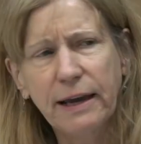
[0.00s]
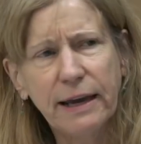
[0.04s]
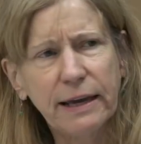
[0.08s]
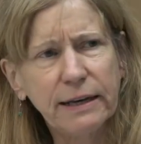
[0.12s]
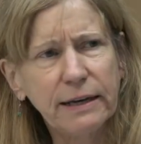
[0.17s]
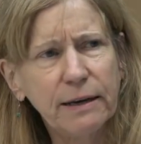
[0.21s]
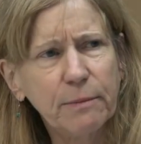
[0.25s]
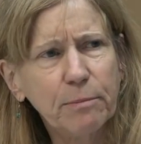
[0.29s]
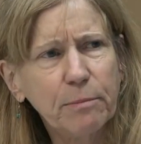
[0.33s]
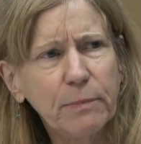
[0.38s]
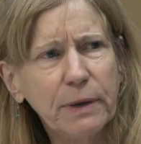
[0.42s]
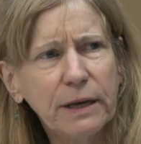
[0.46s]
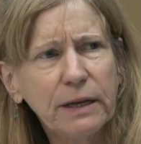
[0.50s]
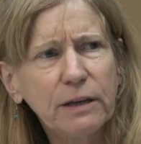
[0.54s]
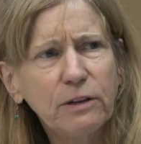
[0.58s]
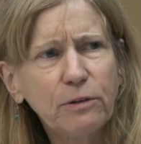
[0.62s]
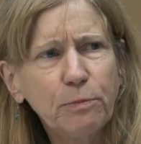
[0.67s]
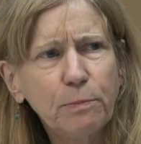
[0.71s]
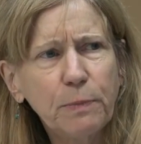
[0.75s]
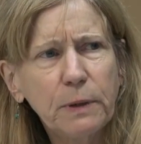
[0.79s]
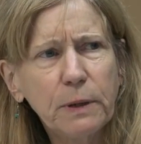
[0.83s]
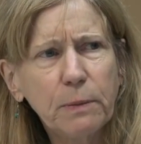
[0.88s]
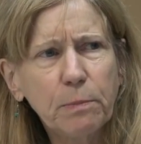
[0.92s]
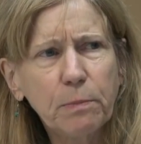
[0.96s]
And it
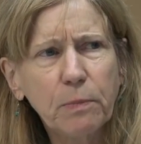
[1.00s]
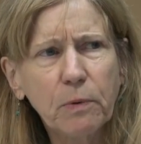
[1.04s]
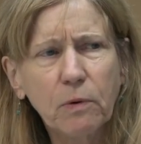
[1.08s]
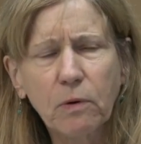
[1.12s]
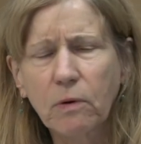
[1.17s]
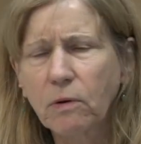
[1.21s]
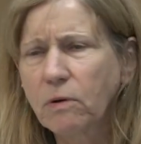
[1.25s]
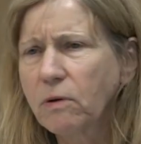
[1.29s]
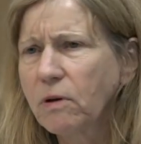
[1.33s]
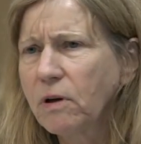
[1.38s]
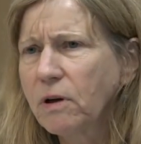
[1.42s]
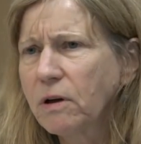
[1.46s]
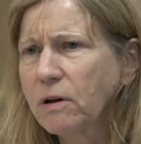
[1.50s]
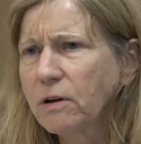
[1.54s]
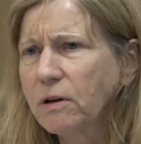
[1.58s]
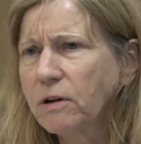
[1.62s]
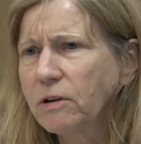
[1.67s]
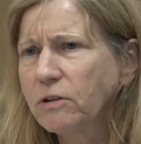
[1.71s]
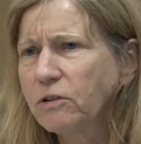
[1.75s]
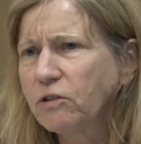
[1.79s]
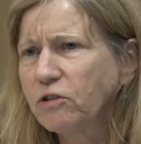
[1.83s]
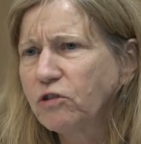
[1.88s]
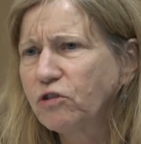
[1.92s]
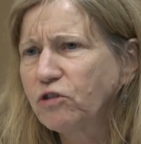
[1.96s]
makes people
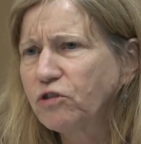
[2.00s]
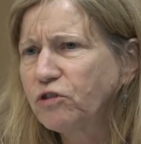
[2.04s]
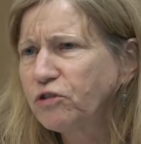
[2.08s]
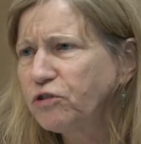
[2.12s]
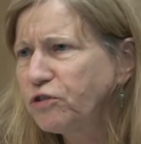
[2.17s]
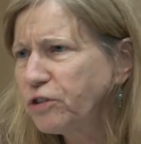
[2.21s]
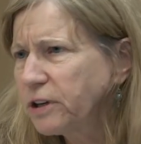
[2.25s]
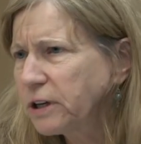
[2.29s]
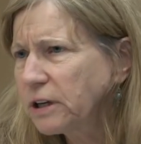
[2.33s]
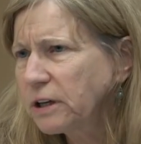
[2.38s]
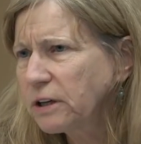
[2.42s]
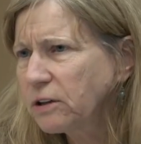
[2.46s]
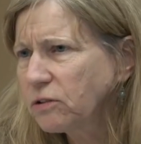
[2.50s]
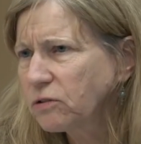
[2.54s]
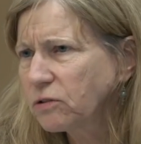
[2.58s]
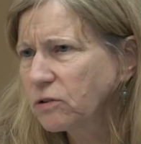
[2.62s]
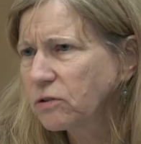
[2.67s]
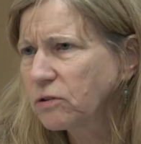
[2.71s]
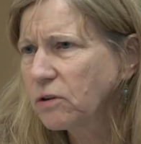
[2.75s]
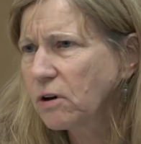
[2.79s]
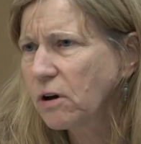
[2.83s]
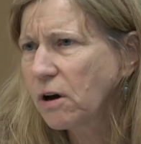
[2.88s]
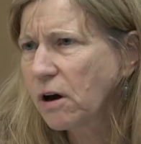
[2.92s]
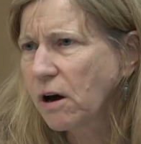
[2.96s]
sick as
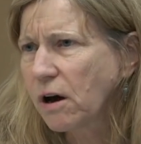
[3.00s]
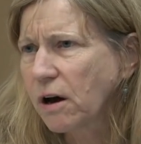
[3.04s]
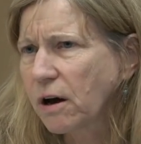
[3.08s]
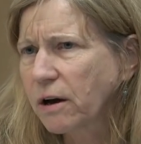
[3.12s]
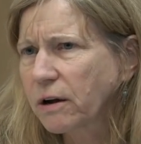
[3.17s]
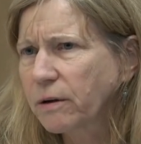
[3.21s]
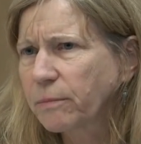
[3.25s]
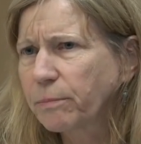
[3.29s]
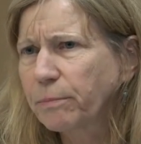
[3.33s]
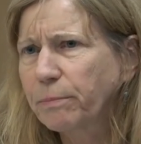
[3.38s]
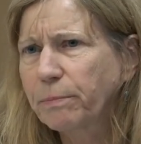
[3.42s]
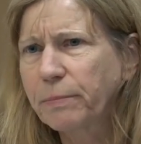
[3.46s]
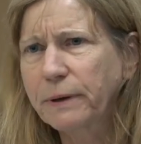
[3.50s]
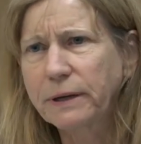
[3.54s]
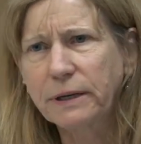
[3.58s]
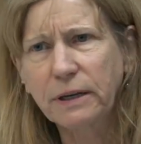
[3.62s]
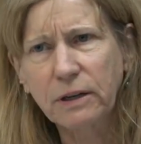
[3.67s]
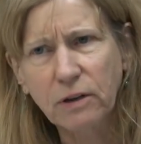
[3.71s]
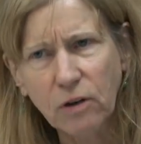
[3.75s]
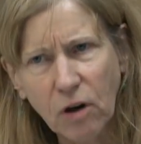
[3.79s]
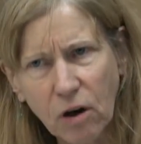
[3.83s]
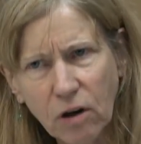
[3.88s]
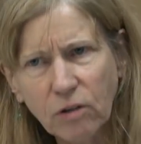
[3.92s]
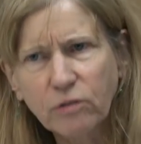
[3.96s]
a dog, but
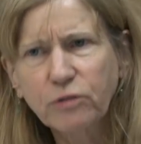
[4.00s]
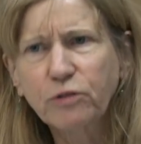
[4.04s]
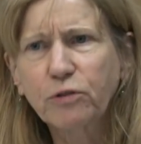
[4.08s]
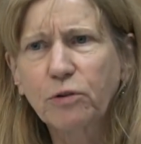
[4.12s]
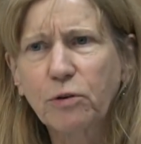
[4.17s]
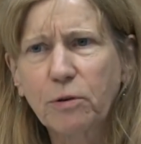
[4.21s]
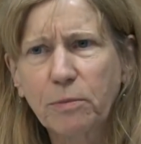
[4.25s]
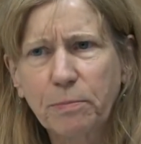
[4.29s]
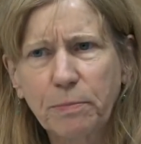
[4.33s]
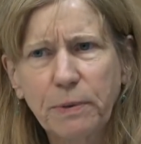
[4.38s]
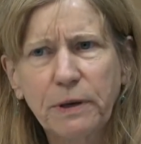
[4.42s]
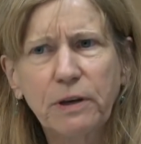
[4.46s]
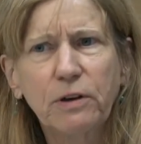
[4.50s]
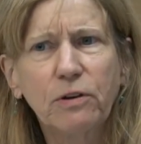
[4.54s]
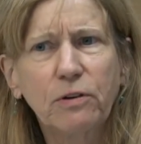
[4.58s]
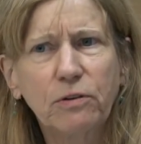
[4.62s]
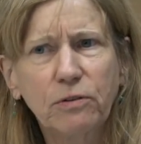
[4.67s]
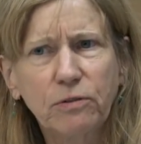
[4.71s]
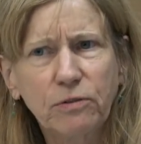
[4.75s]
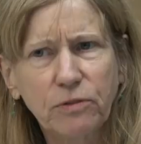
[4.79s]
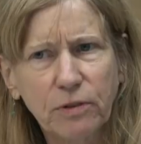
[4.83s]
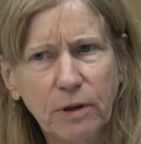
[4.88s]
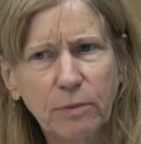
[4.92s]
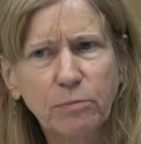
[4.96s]
it also
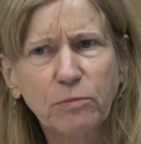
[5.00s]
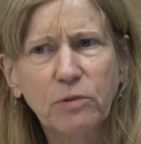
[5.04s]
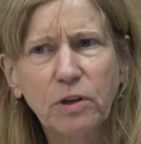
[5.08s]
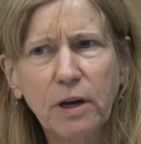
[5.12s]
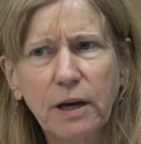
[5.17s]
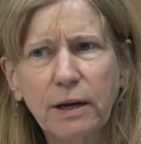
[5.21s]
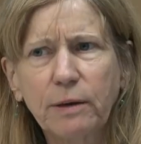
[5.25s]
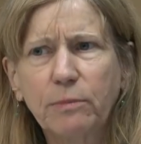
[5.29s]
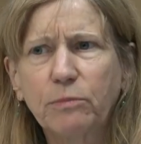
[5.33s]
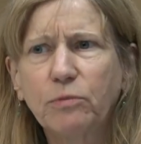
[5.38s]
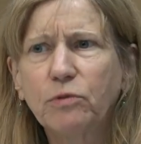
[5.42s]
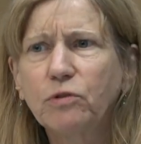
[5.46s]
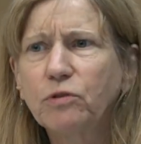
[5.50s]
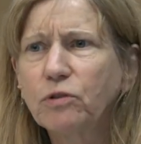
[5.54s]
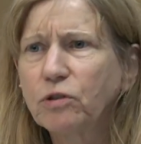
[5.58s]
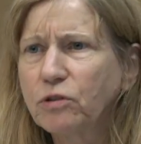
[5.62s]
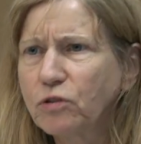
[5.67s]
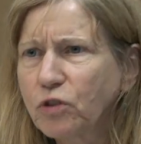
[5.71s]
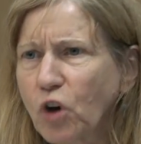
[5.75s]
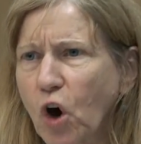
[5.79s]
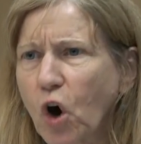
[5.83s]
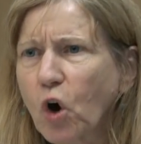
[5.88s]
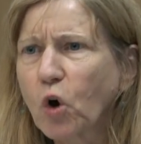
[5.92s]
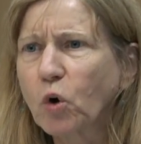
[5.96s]
appears sometimes
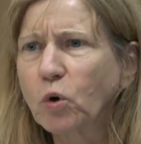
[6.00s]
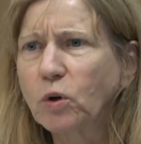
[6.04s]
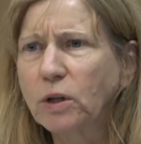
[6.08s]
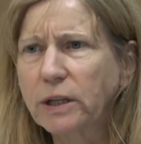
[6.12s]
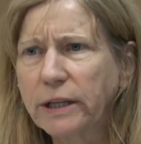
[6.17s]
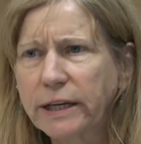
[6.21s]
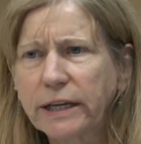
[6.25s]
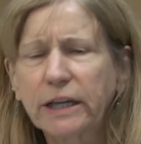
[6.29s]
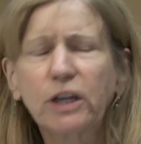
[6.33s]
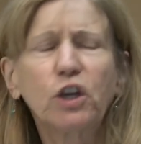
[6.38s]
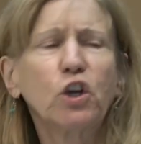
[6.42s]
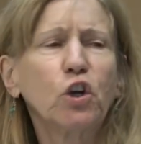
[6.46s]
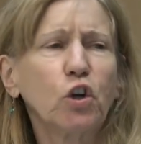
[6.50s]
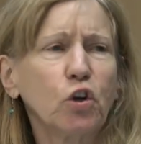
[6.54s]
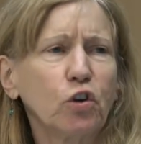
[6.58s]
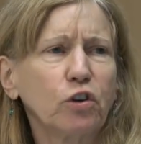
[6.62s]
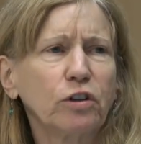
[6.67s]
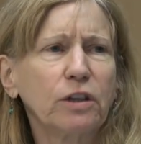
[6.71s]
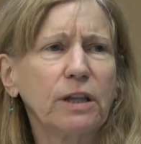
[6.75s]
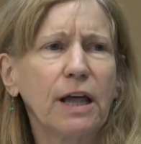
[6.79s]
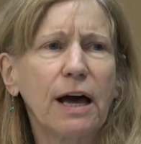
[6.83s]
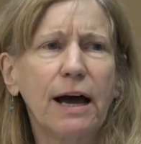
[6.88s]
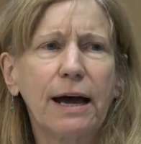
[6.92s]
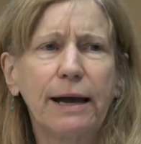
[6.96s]
to totally
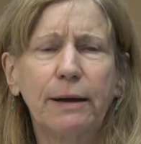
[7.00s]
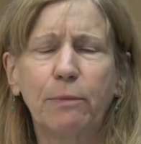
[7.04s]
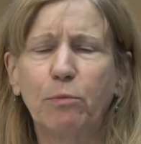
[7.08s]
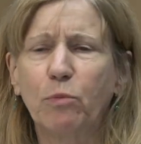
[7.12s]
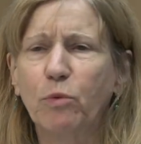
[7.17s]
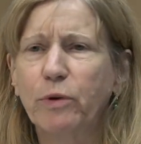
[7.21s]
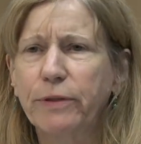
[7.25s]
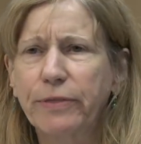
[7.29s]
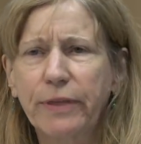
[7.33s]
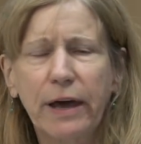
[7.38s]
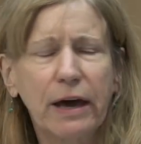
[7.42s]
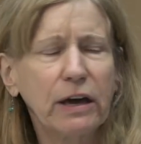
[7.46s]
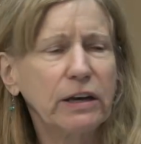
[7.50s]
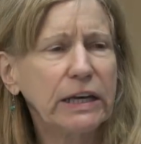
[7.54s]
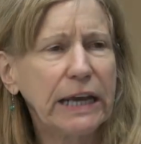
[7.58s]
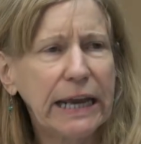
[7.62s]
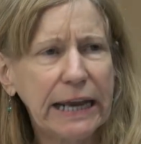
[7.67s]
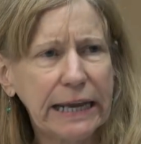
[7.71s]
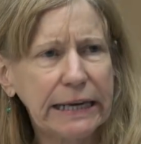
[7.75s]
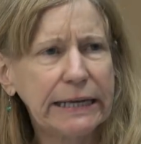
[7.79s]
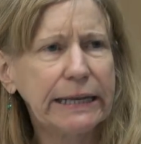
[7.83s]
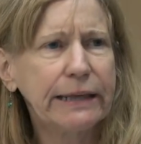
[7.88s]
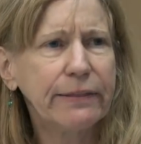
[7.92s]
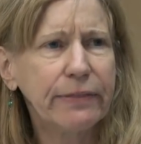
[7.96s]
cure Lyme without
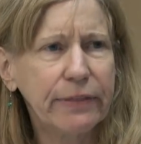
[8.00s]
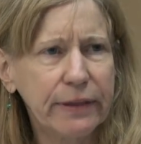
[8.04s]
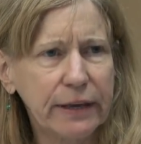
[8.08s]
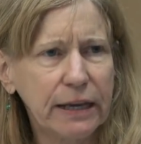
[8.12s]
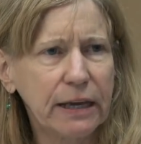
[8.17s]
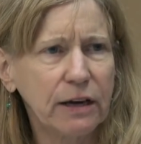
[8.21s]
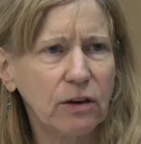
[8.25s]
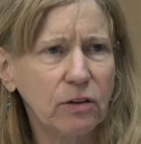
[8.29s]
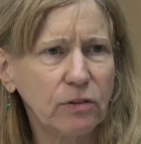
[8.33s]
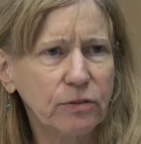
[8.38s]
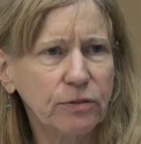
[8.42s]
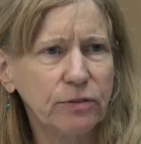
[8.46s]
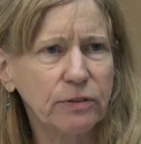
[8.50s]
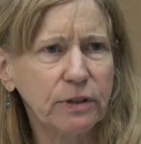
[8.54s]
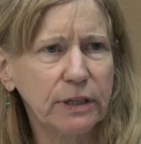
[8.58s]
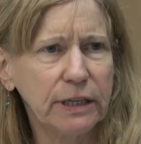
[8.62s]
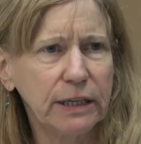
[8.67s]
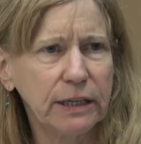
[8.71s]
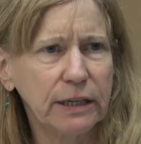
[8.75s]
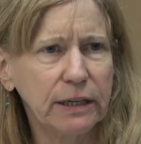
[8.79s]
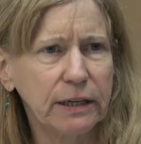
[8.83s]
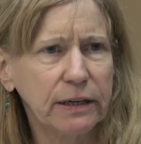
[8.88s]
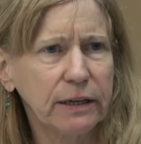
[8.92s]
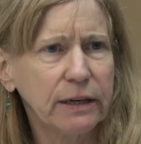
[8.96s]
anything else
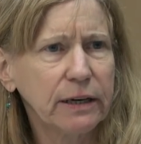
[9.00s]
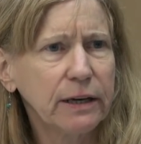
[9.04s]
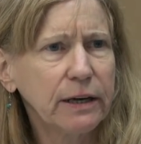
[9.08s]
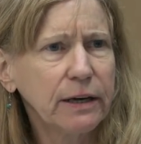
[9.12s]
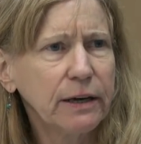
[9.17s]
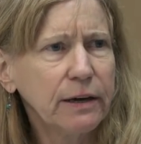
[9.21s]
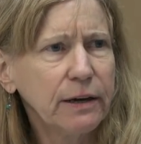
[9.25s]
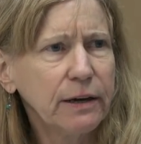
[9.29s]
needed.